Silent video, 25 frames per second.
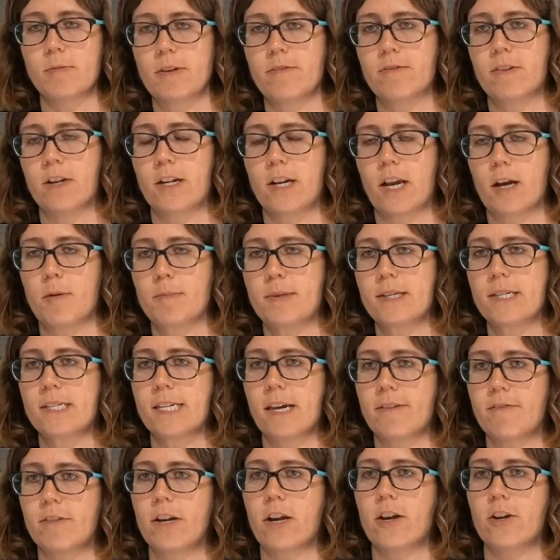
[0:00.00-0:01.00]
We've done up to
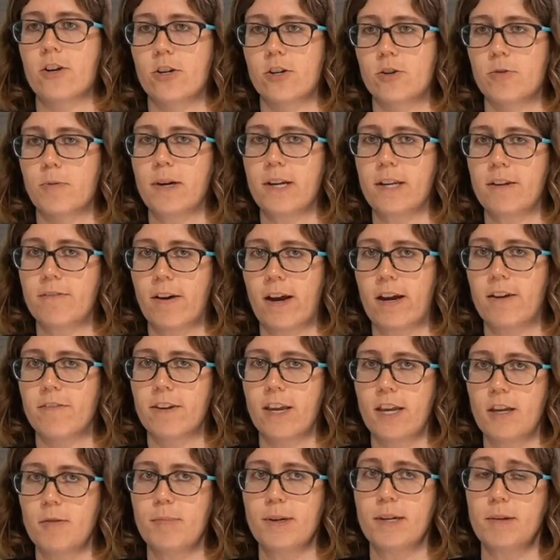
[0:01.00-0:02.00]

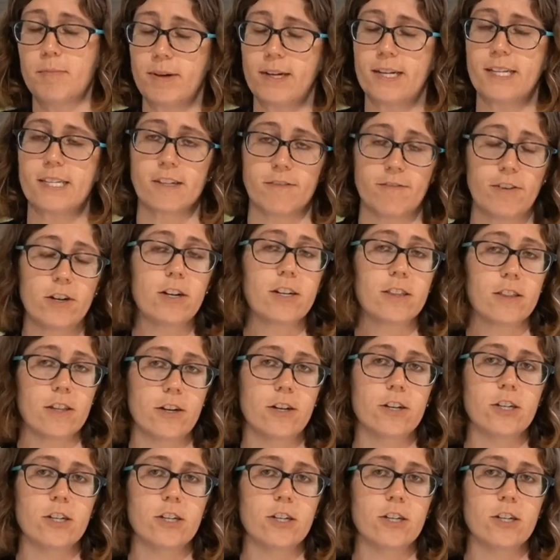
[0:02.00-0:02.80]
725 kb, but it's a very